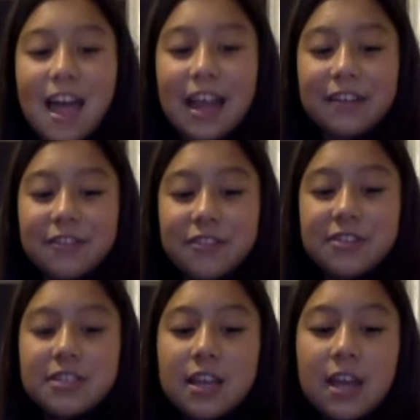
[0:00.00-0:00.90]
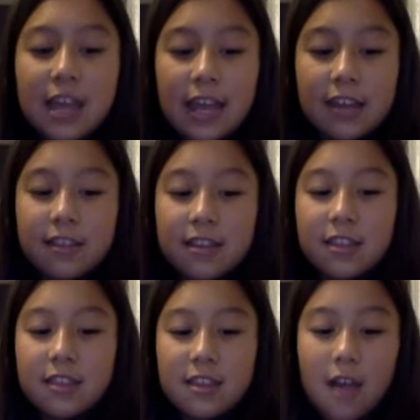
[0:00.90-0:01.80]
liners in
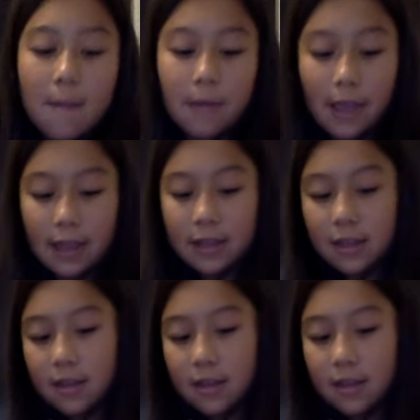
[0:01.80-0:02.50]
the cupcake.